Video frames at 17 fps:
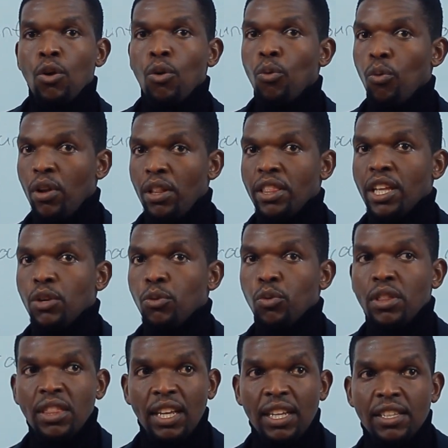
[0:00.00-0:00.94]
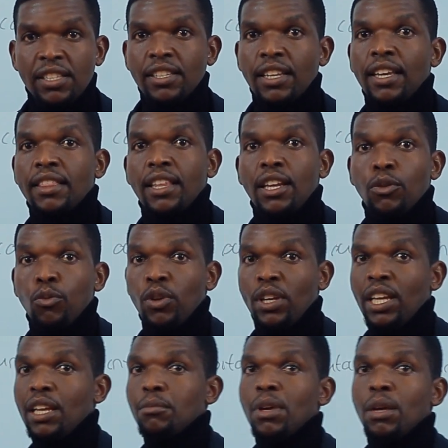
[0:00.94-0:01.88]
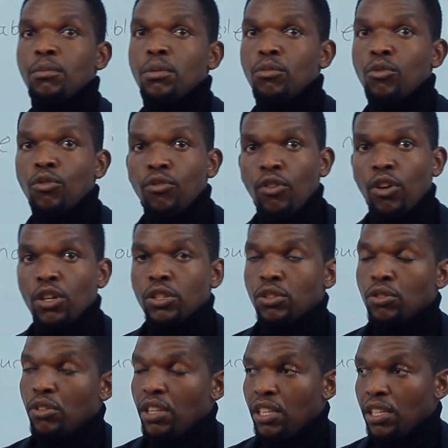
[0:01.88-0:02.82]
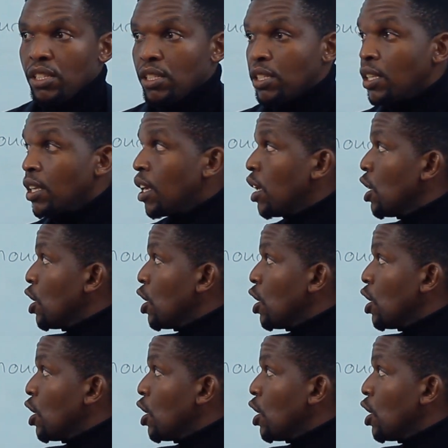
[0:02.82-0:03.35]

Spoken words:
Well, then with that said, then we can maybe move on to this